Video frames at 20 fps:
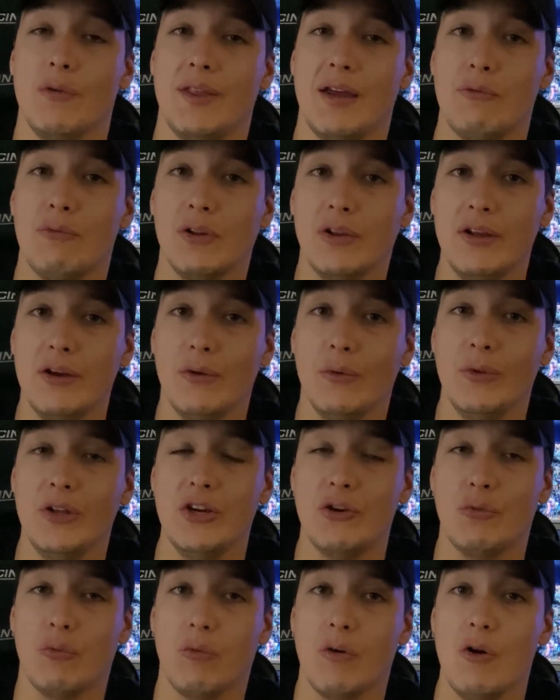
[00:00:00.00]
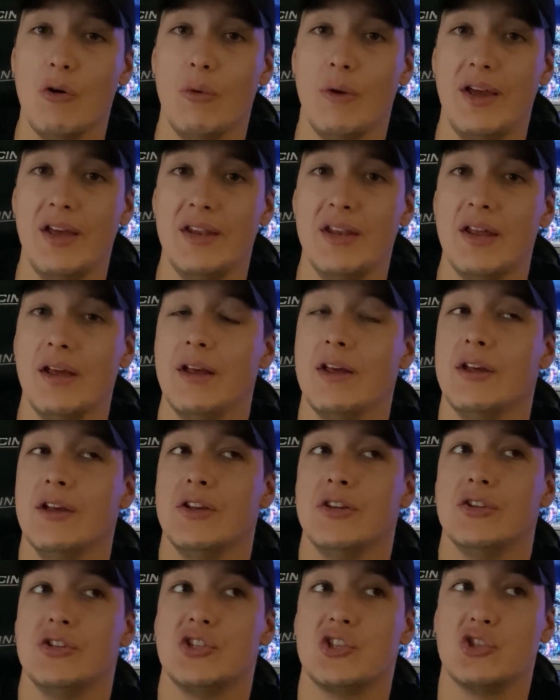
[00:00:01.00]
They really only grow in
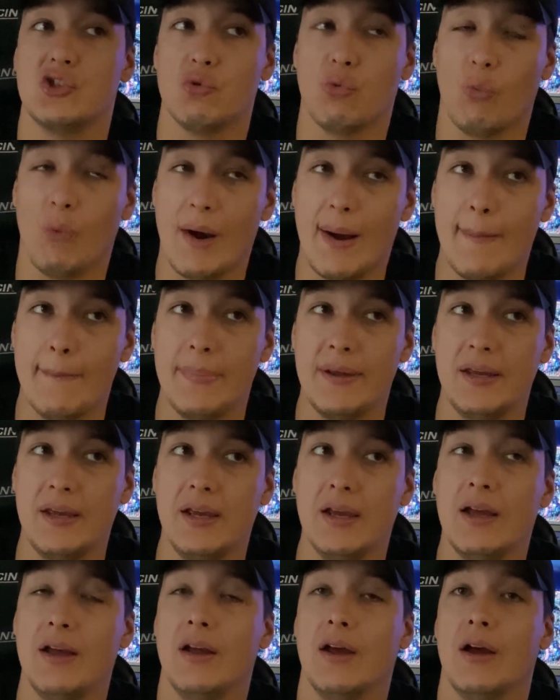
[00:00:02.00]
swampy,